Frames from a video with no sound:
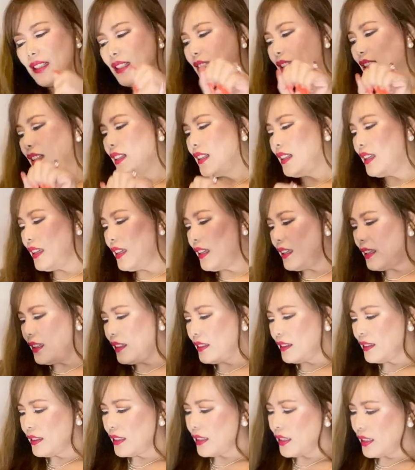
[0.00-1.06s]

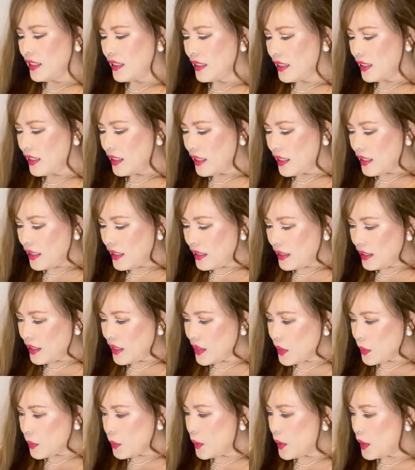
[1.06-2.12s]
and
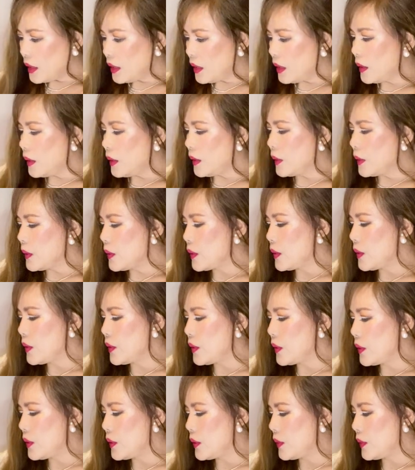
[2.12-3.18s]
this one is